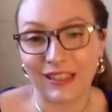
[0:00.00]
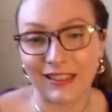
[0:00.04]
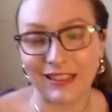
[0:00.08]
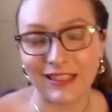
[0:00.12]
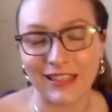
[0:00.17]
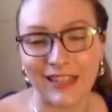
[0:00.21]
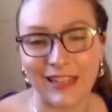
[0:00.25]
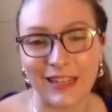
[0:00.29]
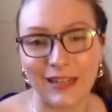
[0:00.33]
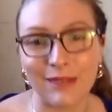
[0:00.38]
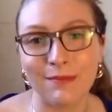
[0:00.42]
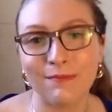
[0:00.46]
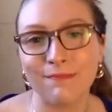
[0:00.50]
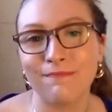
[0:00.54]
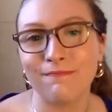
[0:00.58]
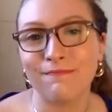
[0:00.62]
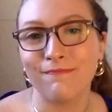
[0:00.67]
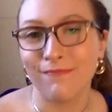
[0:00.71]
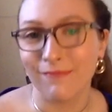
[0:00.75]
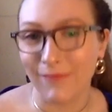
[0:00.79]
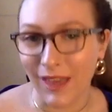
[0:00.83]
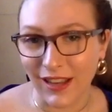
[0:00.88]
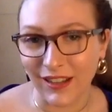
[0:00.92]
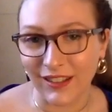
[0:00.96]
didn't
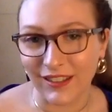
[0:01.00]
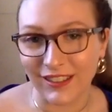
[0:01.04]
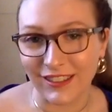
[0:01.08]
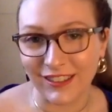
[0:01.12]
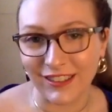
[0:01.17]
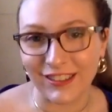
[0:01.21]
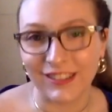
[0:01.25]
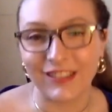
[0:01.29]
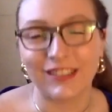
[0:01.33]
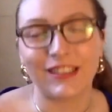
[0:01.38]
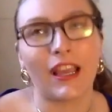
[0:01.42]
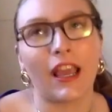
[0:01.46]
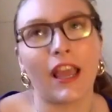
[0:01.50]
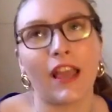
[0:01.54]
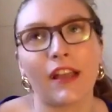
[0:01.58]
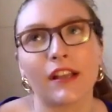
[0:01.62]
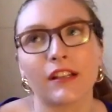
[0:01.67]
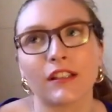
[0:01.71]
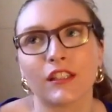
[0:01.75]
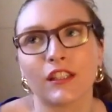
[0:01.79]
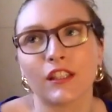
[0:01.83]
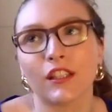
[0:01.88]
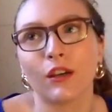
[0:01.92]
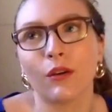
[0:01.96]
mention
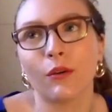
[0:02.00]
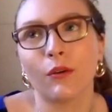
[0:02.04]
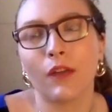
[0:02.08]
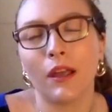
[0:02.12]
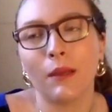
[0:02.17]
and so